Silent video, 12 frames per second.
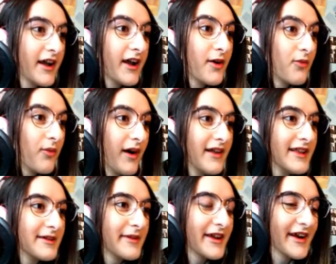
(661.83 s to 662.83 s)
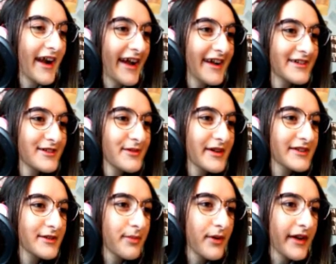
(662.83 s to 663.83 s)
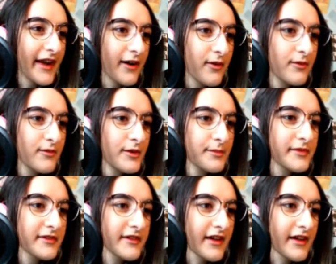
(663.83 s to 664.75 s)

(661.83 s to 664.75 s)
while I'm here, I actually wanted to point out, whoops,